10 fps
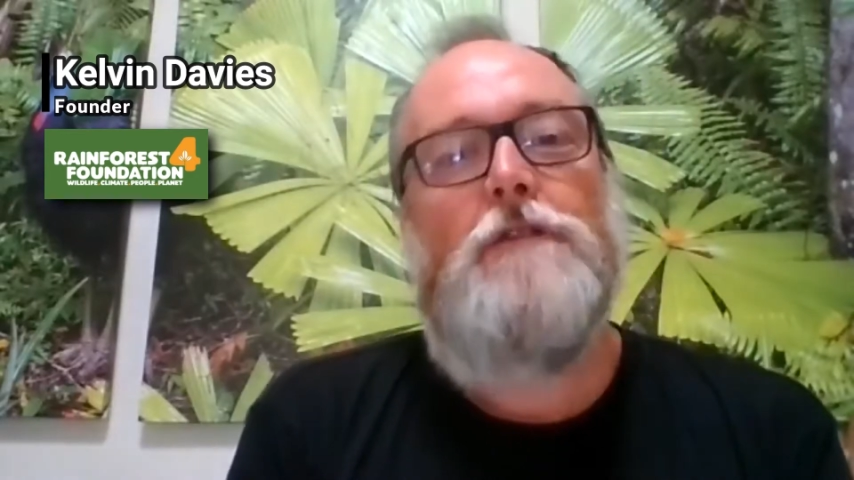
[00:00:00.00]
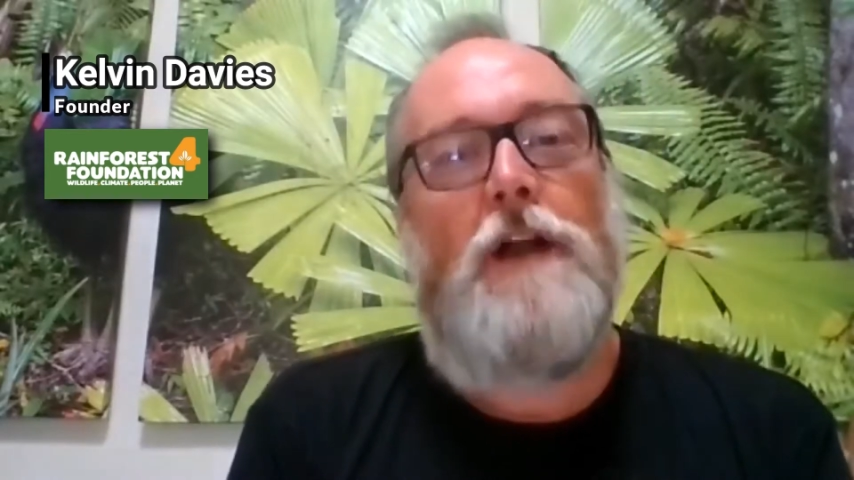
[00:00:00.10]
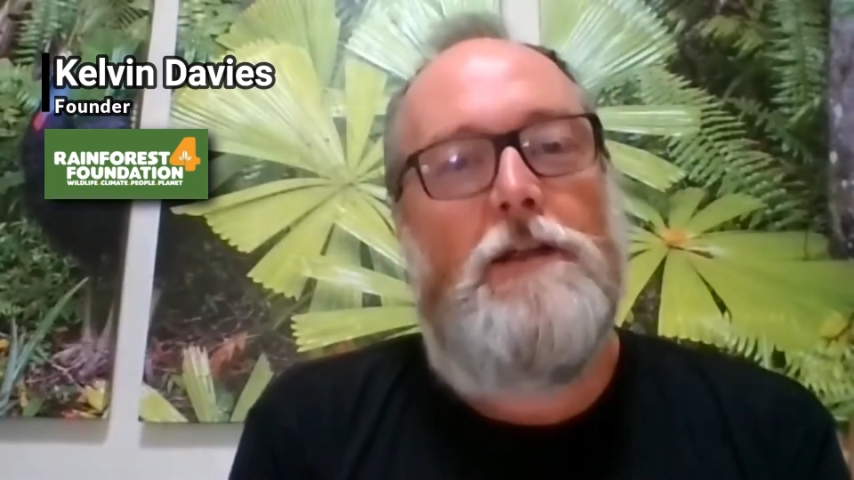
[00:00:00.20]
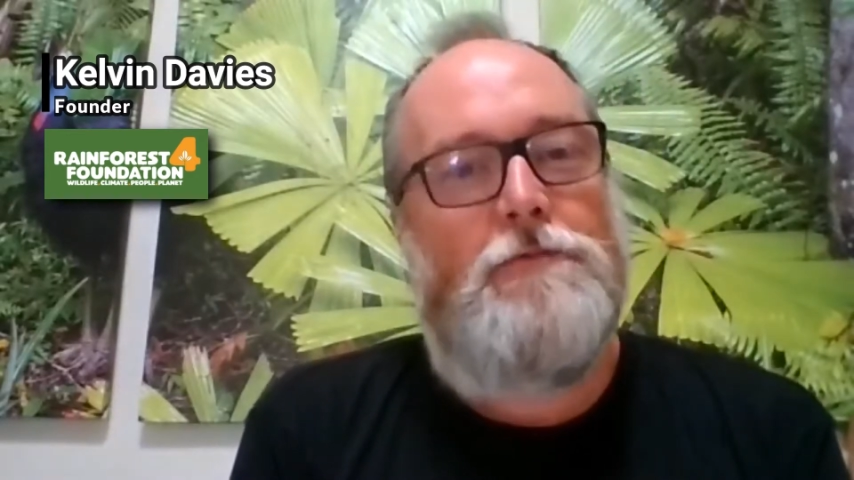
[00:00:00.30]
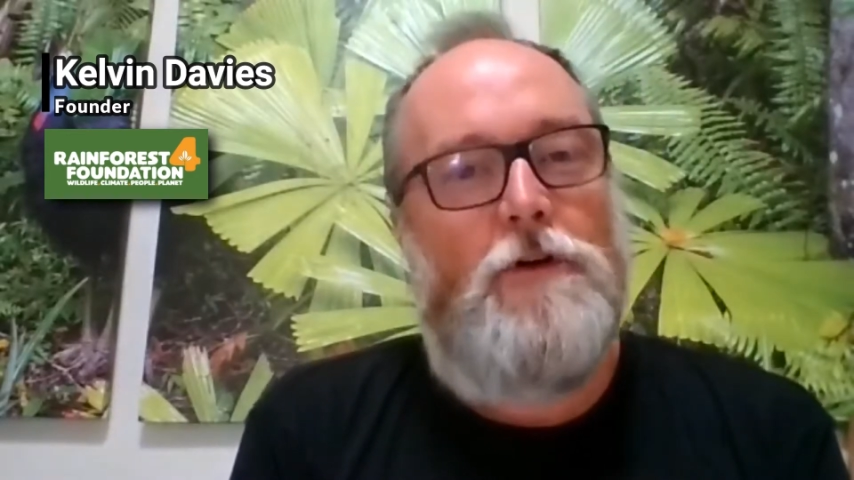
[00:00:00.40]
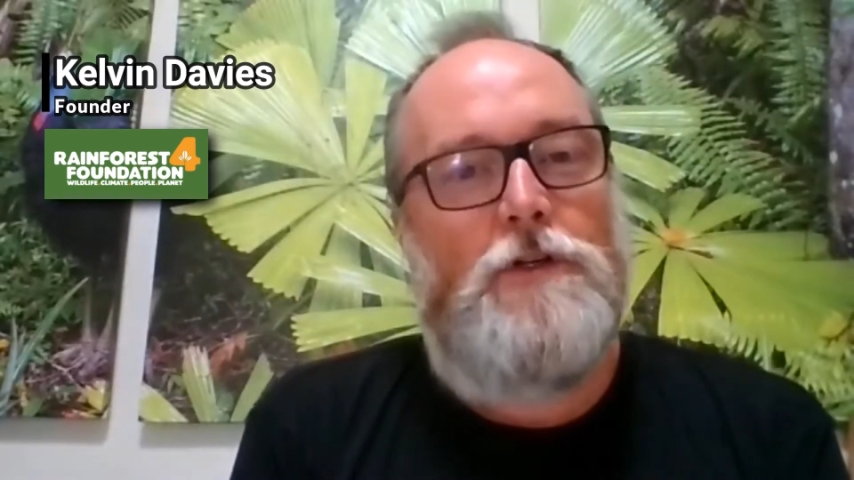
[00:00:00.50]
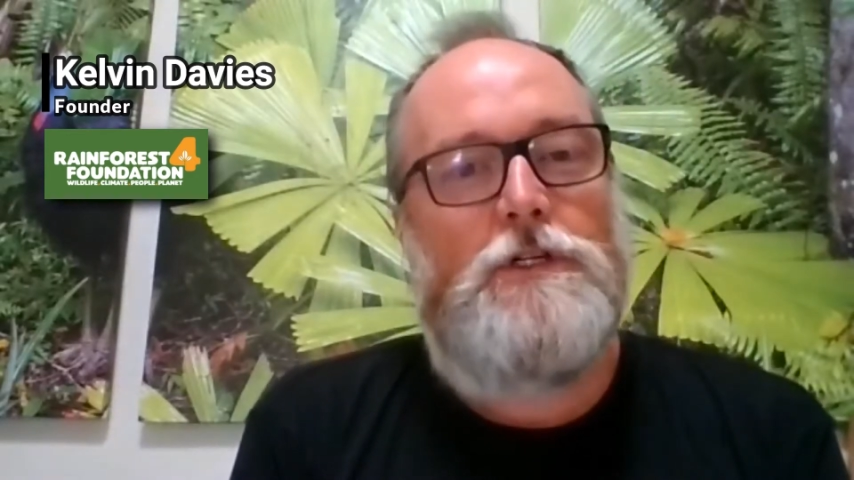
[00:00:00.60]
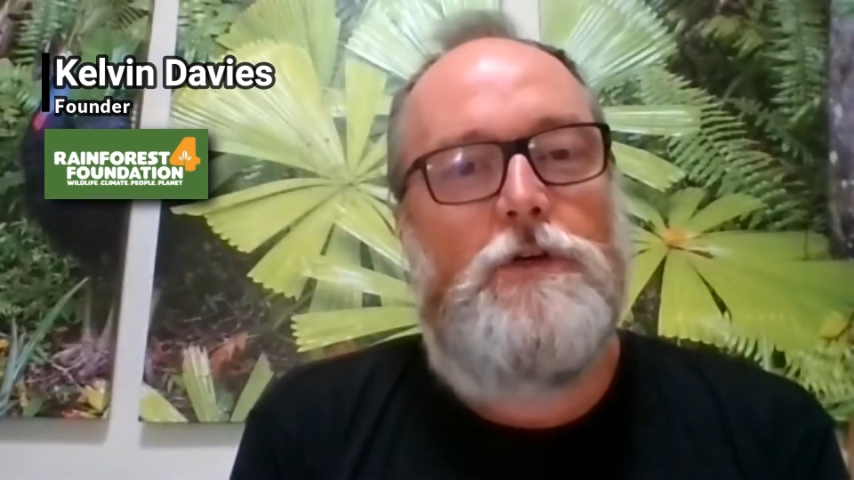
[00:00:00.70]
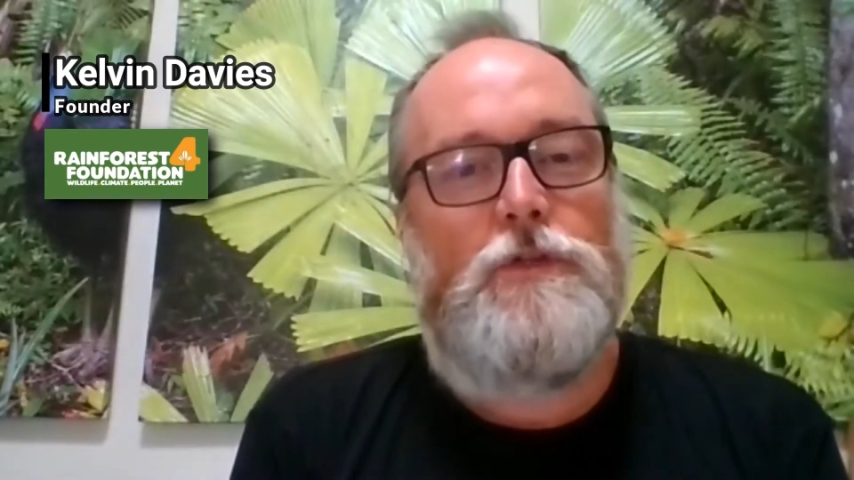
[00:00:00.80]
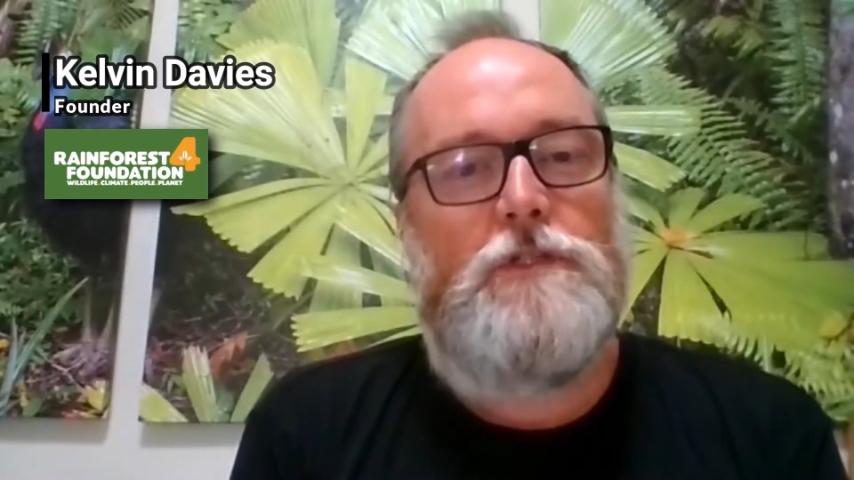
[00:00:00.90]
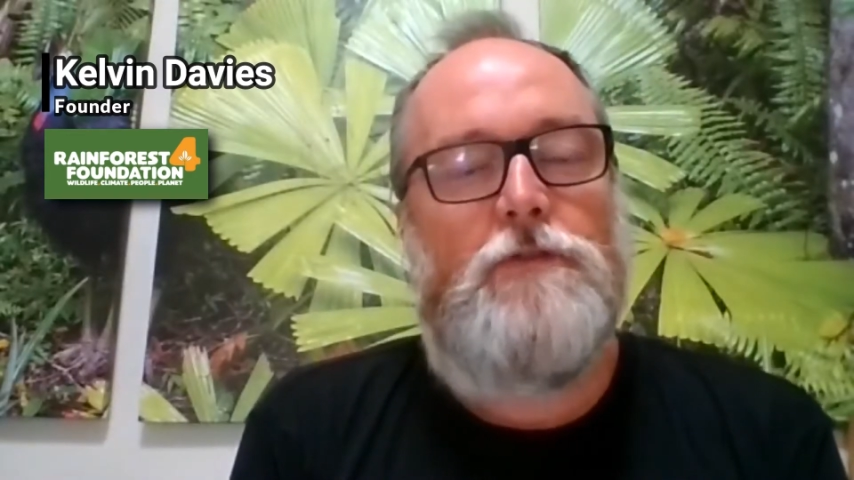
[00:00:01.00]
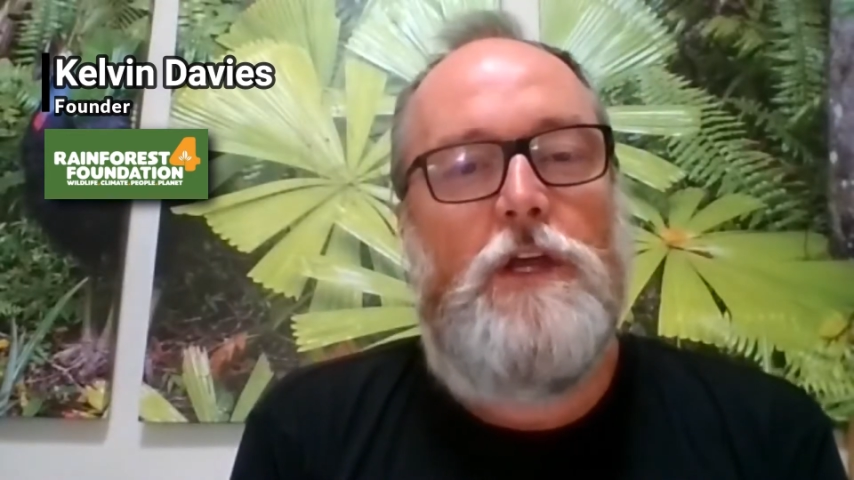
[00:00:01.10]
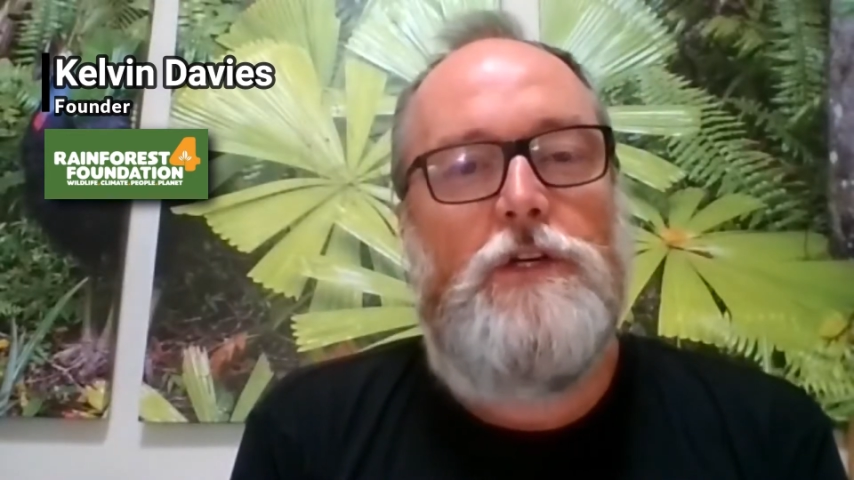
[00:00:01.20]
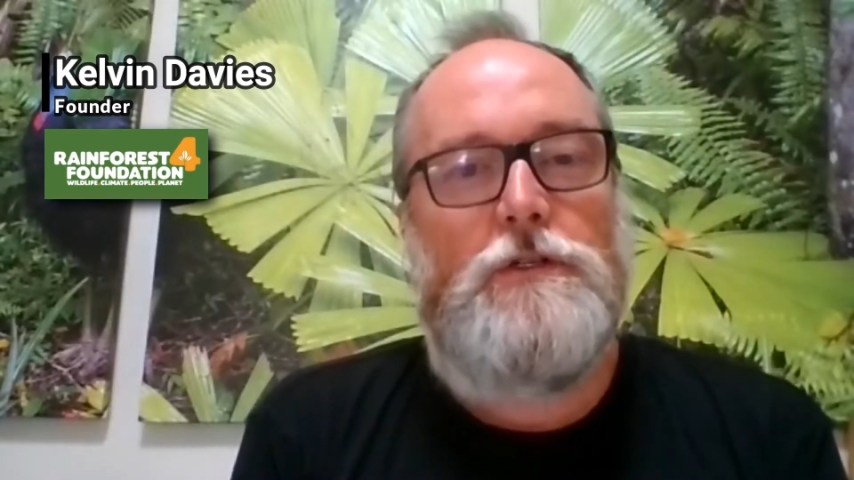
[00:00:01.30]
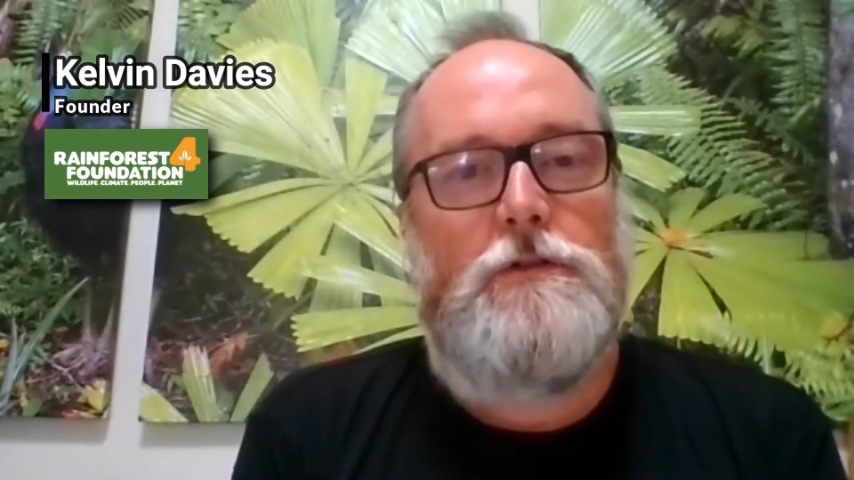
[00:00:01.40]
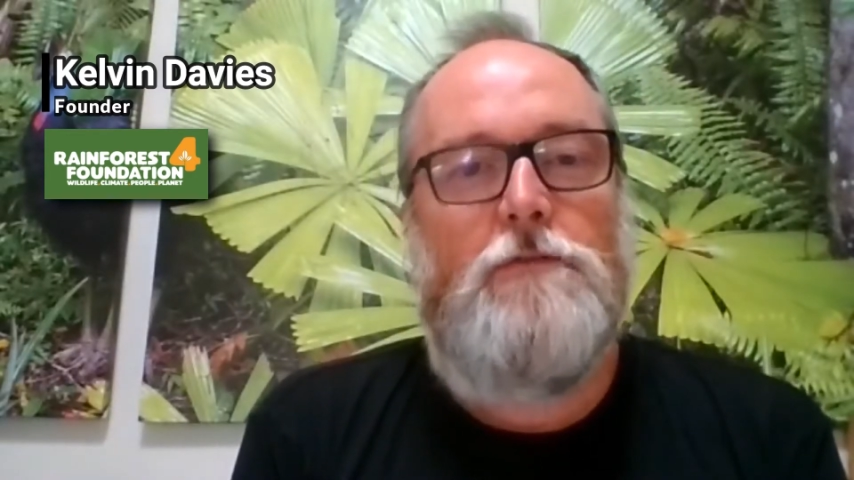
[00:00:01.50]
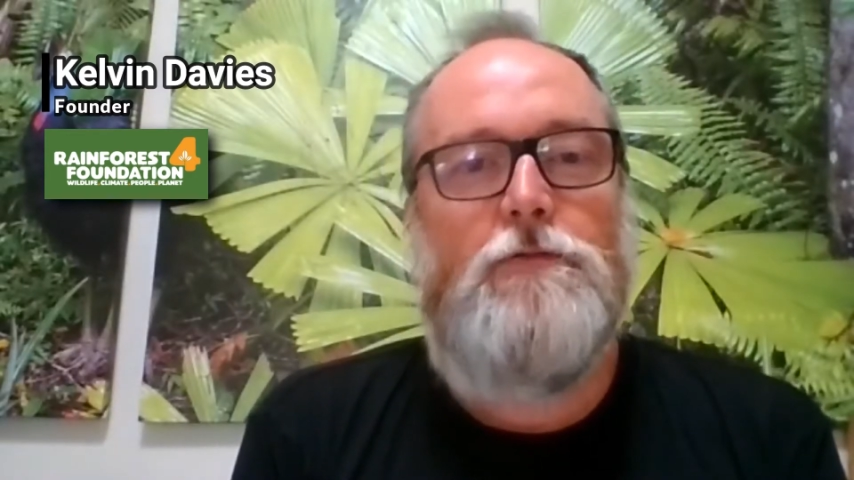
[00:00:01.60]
rainforest conservation